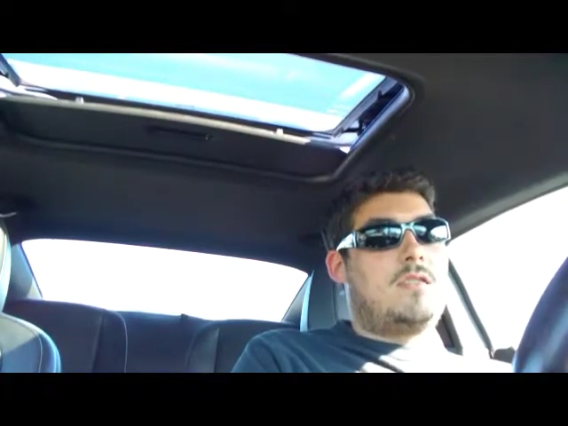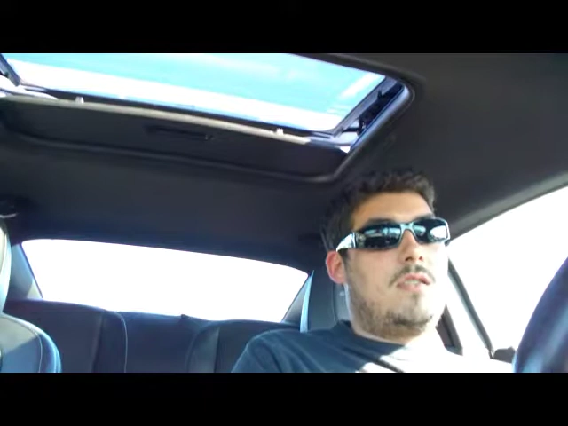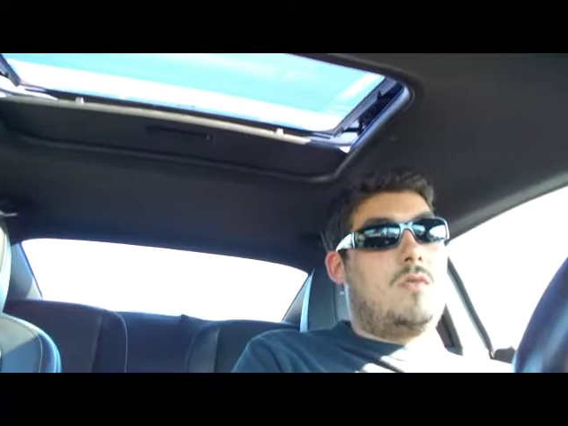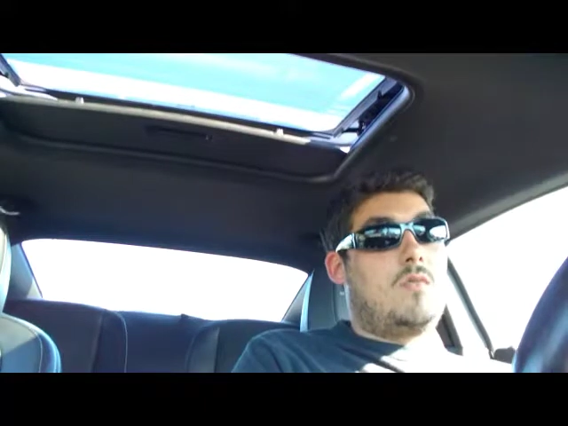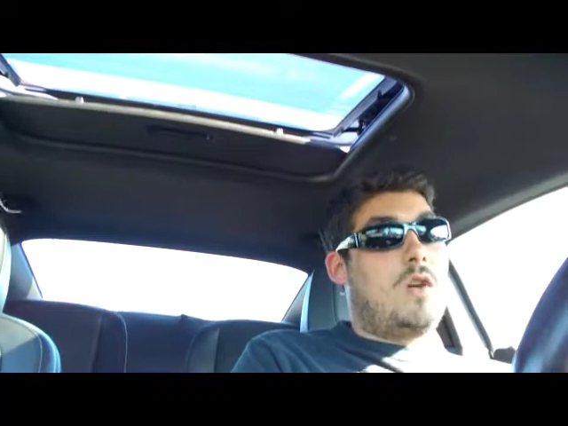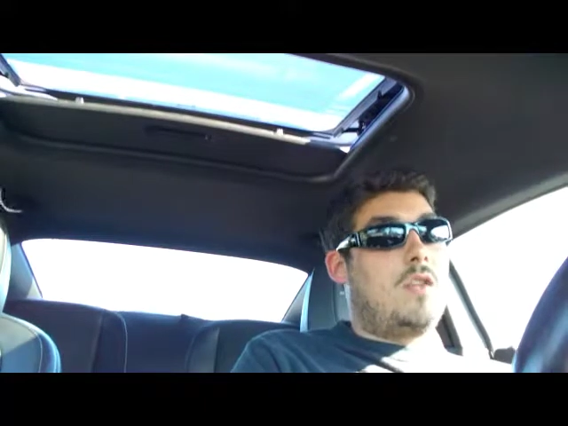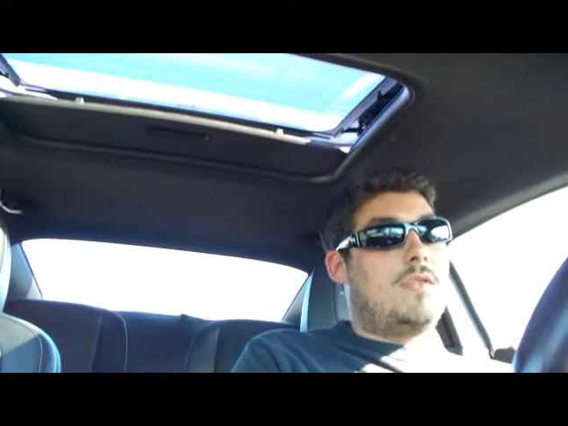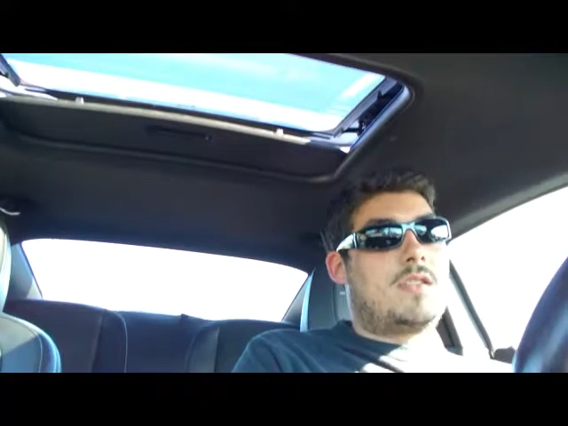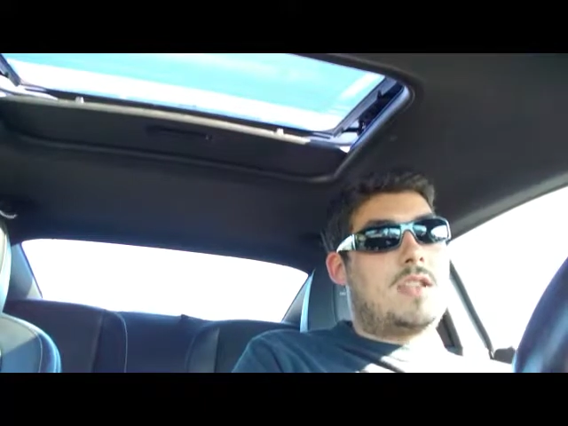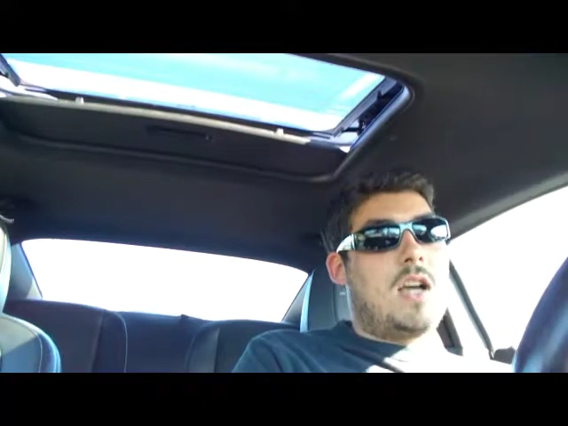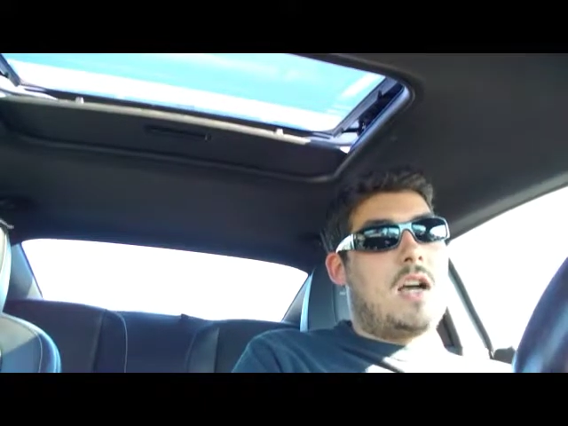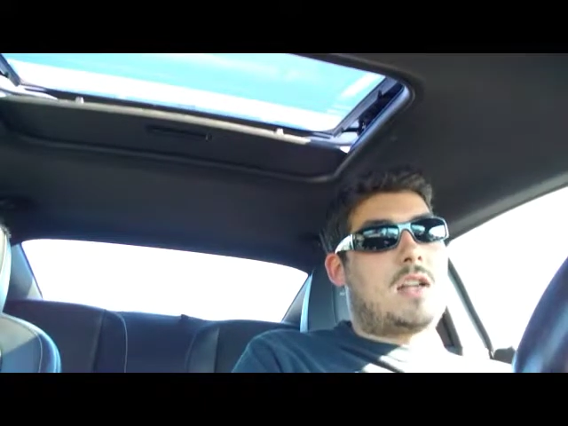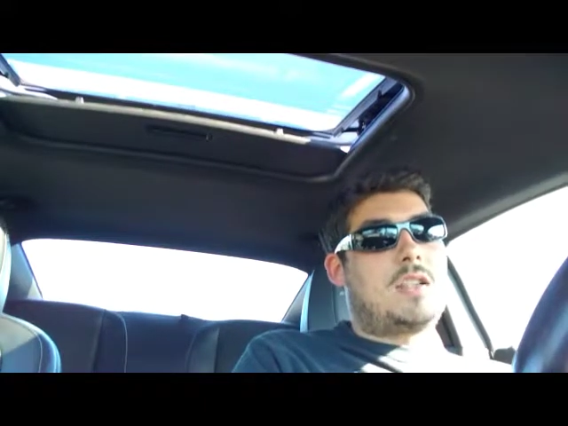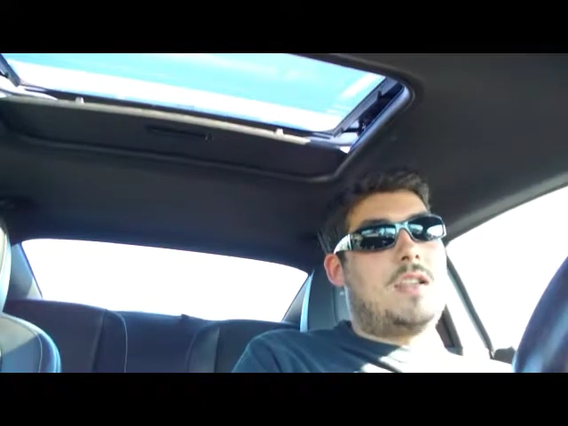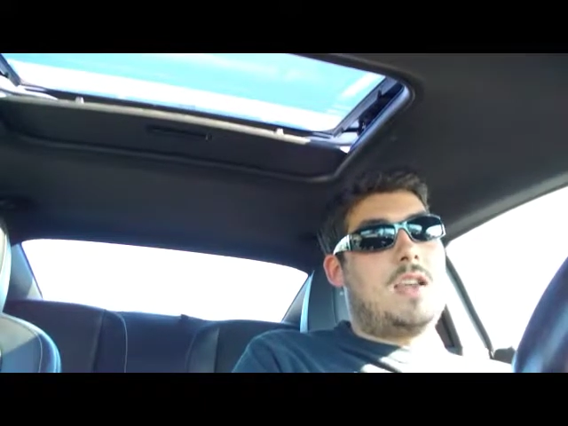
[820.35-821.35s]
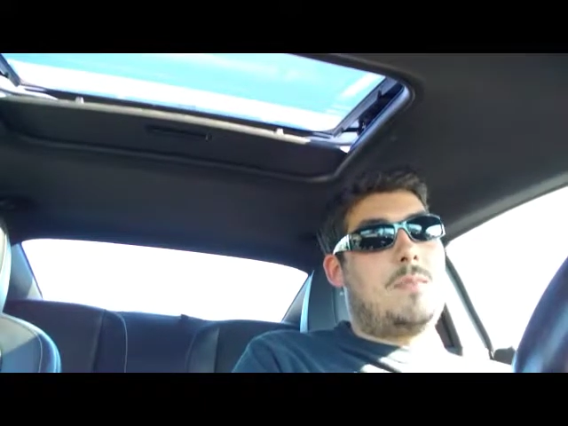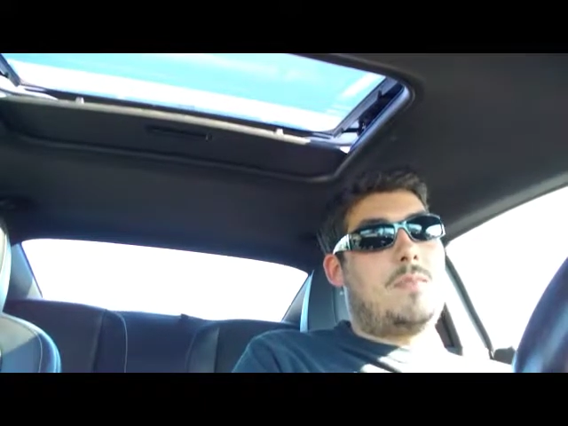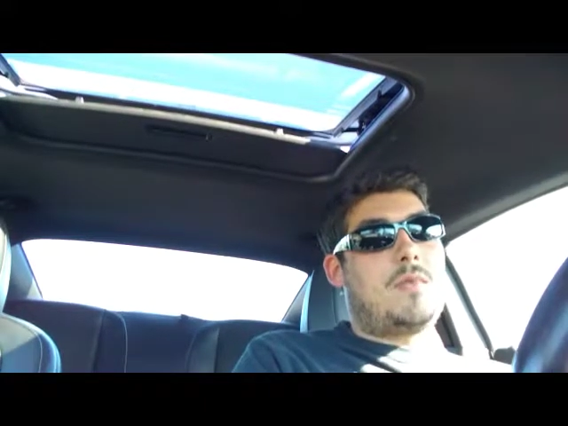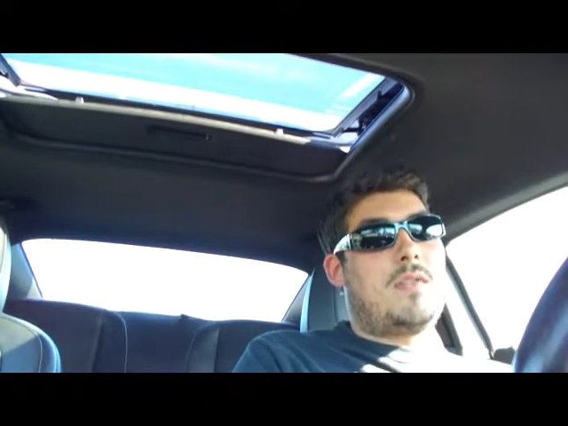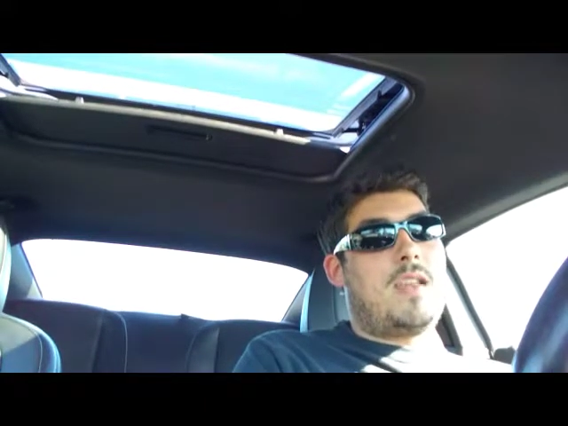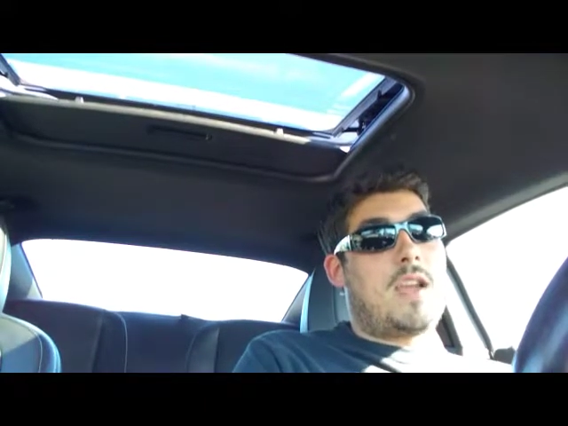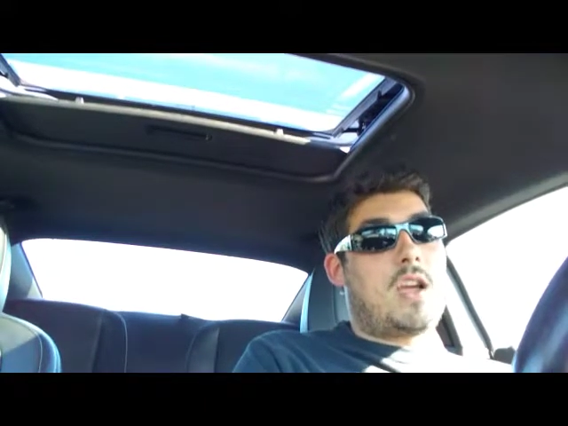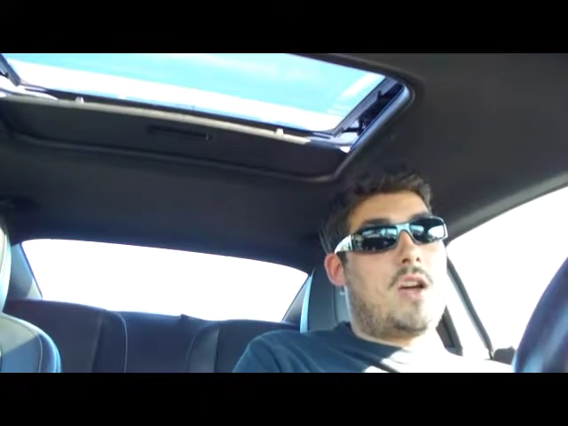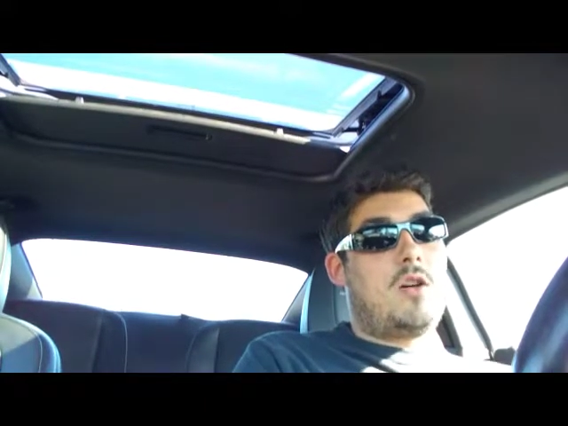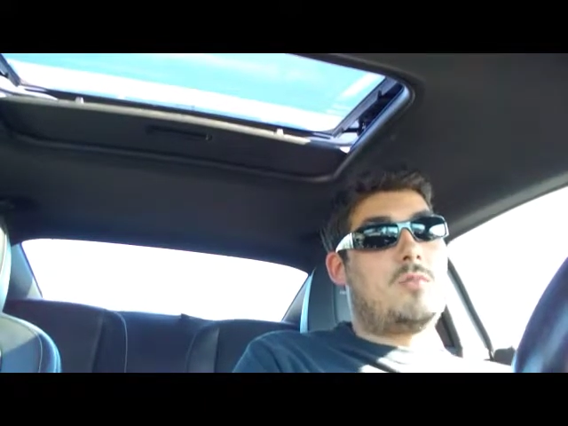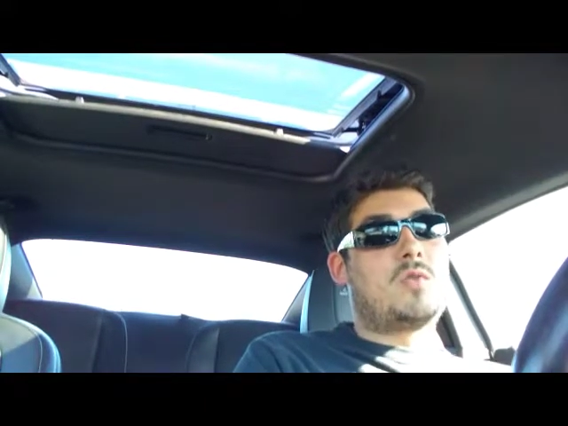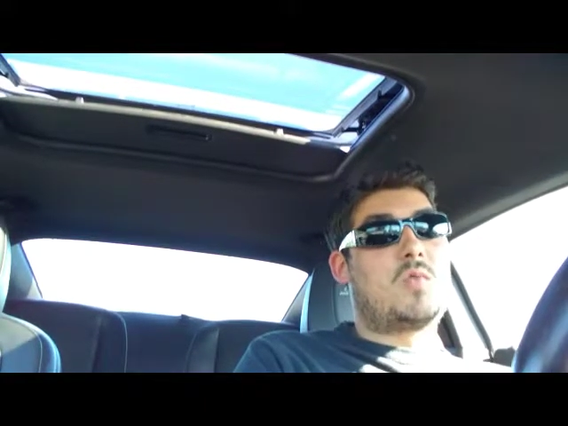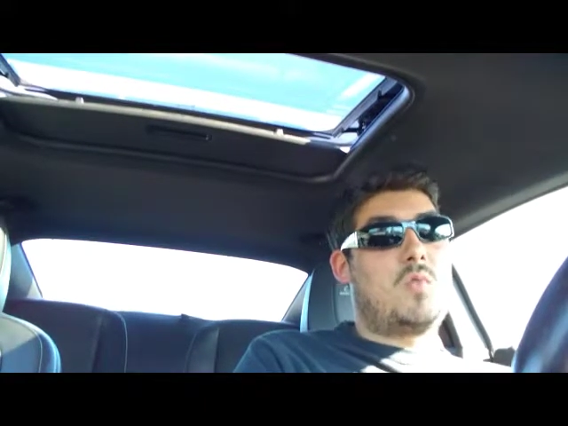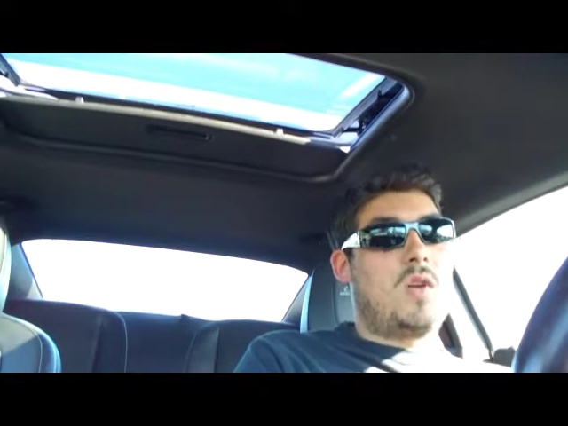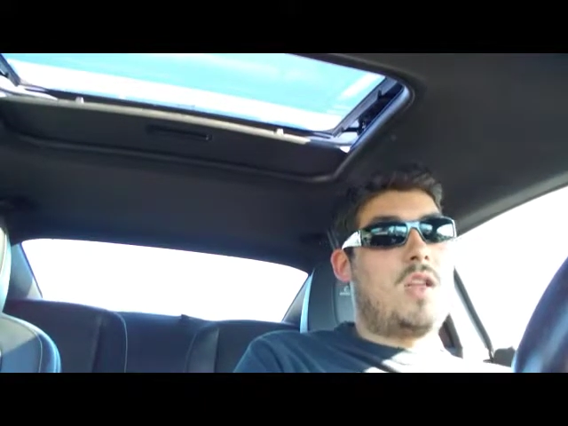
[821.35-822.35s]
and weld the stock tip that
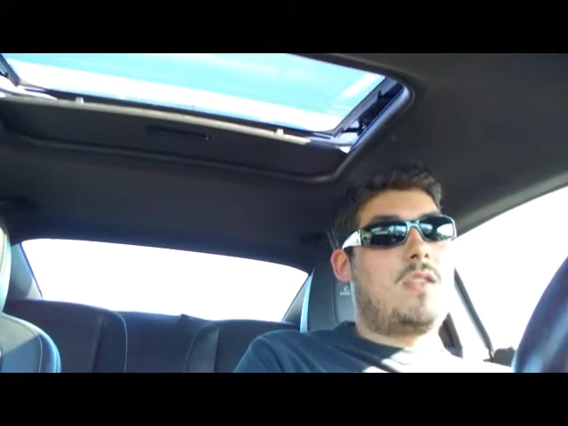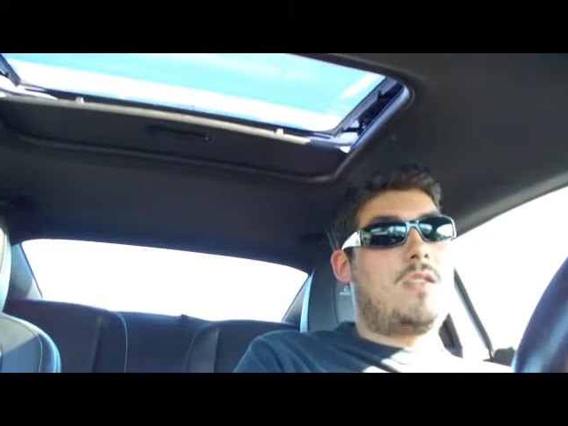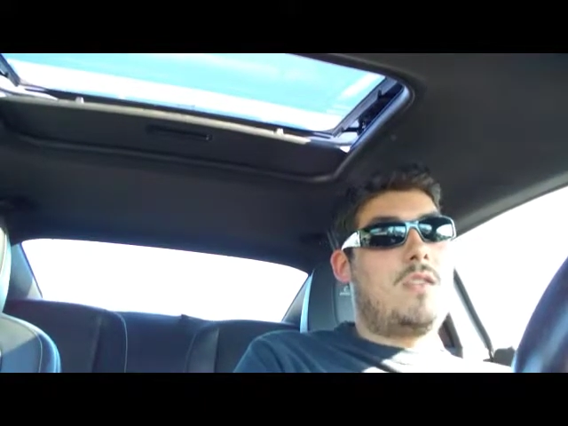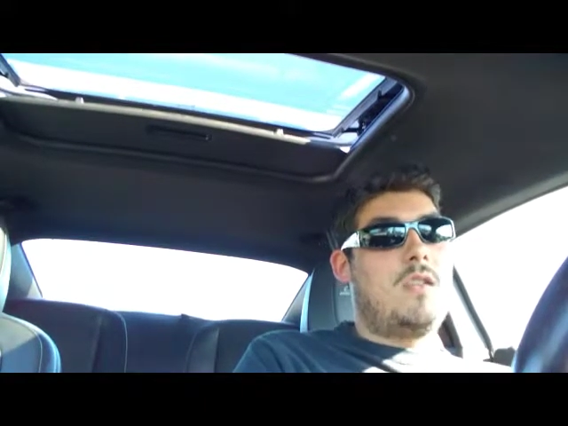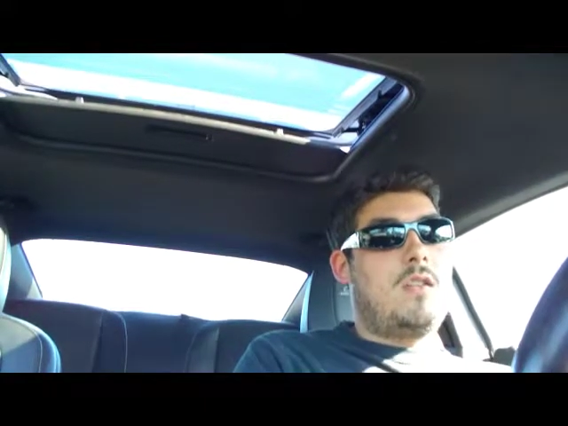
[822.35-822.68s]
comes with